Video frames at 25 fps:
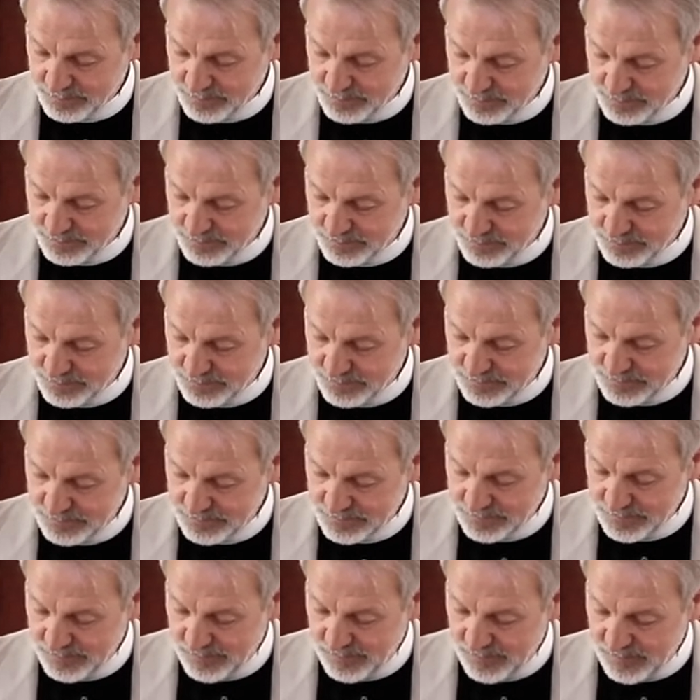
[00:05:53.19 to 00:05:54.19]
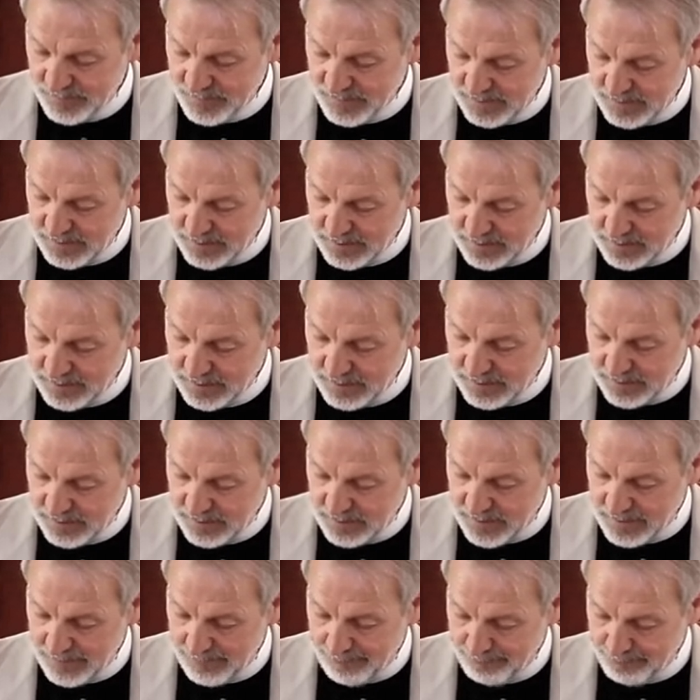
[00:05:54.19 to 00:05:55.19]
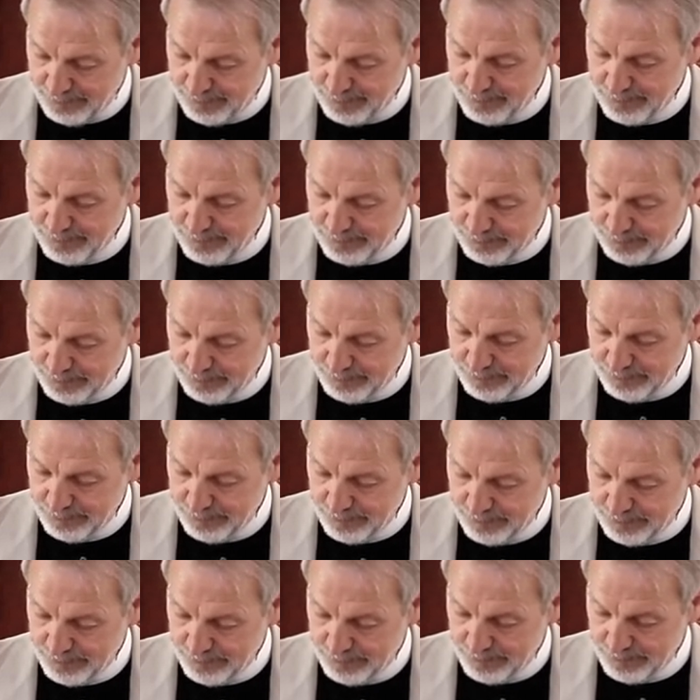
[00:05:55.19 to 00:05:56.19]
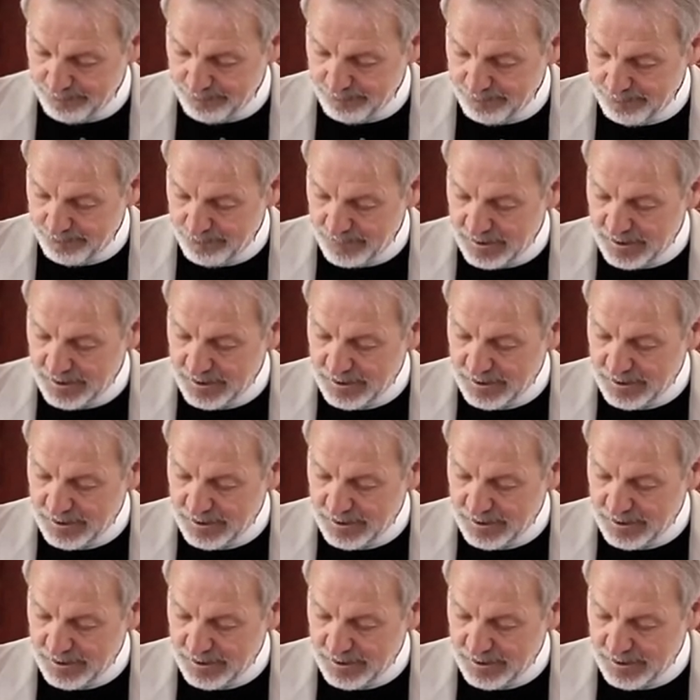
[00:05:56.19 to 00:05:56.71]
(silence)